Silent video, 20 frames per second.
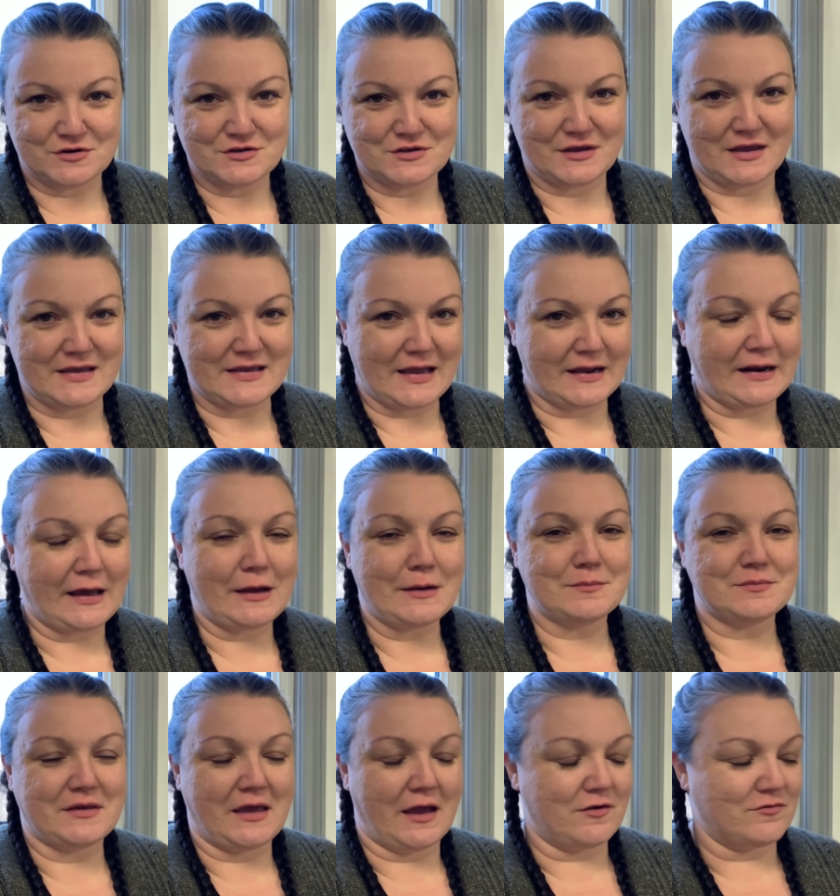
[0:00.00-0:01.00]
You can get
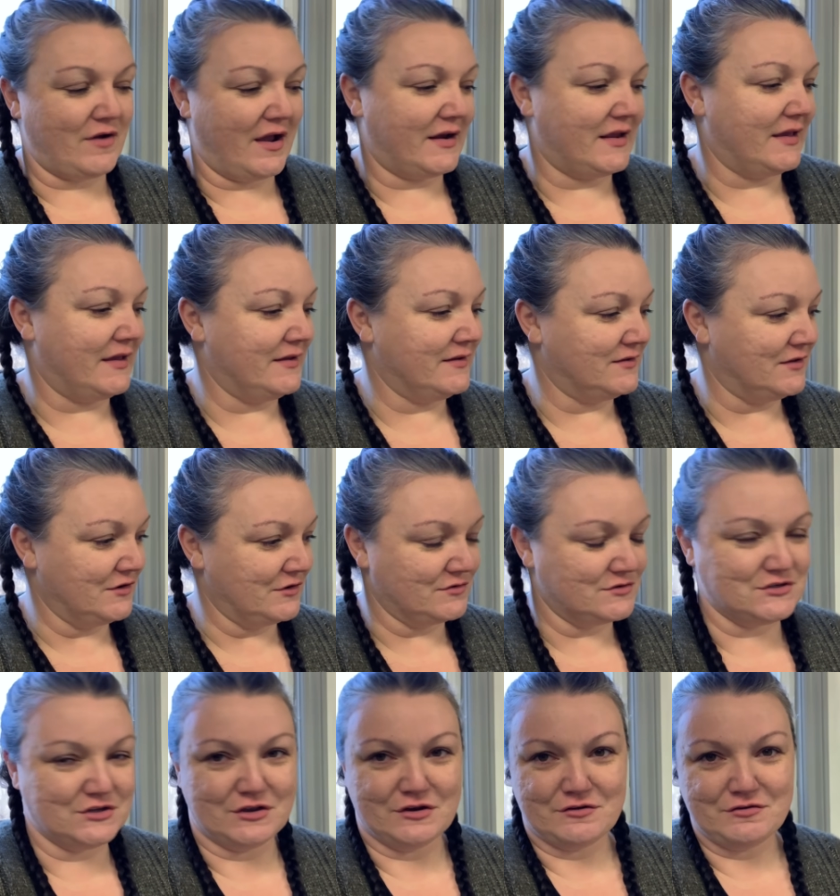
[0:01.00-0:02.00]
up, get ready, you know,
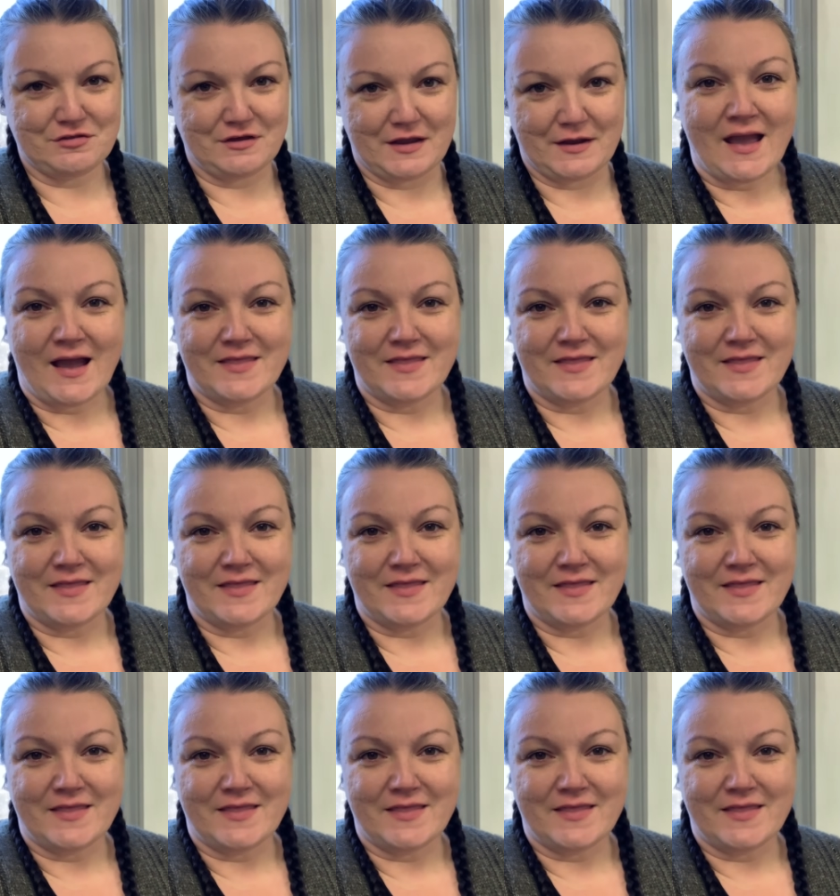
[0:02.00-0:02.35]
do your thing.